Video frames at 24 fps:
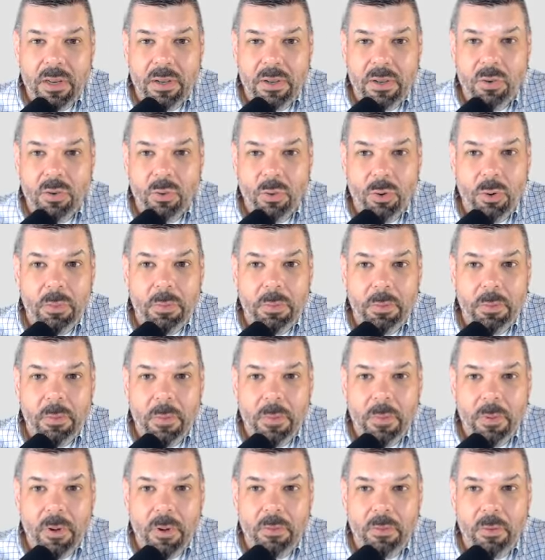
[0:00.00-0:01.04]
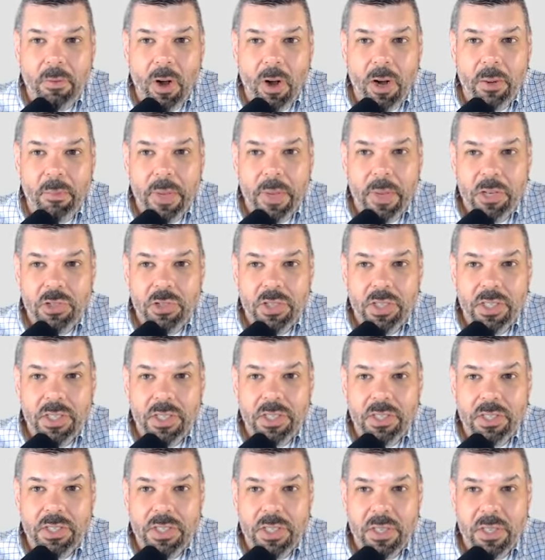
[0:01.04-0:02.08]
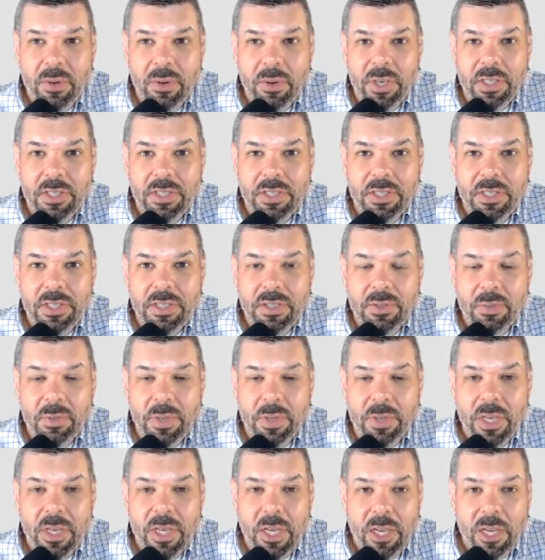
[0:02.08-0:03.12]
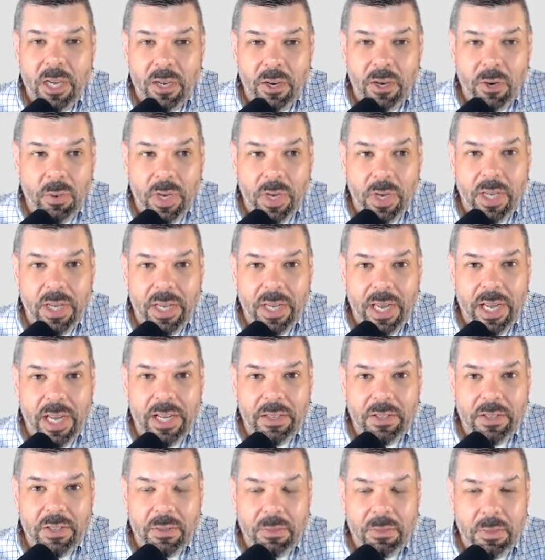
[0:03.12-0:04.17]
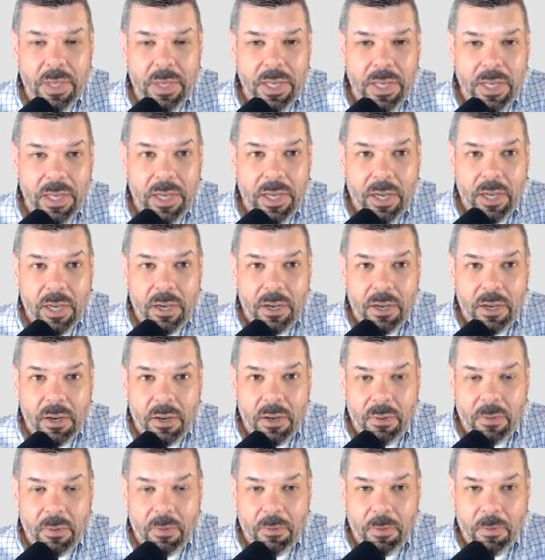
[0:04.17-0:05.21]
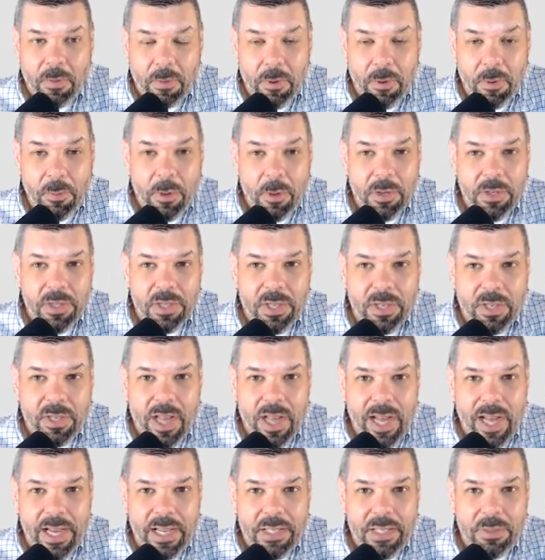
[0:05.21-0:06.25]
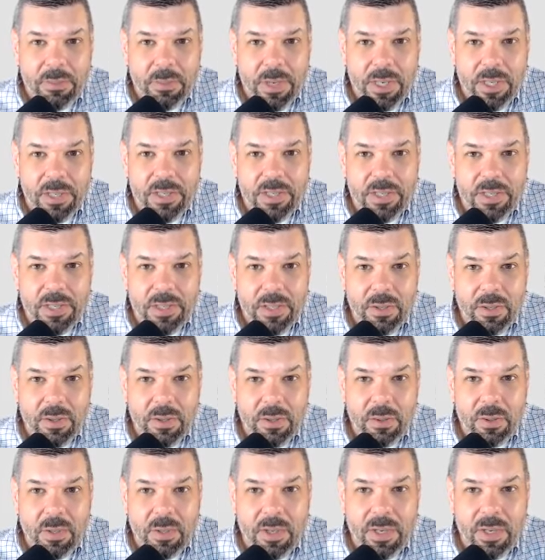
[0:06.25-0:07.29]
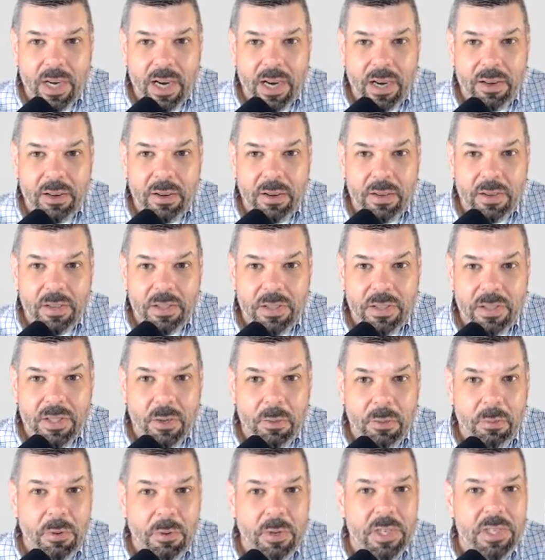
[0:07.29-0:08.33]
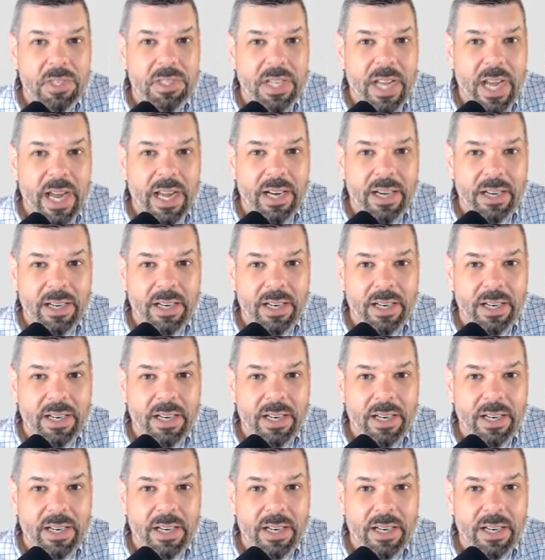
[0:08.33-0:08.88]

group of automation and sequences, we can get to be very personalized, but it's still preset,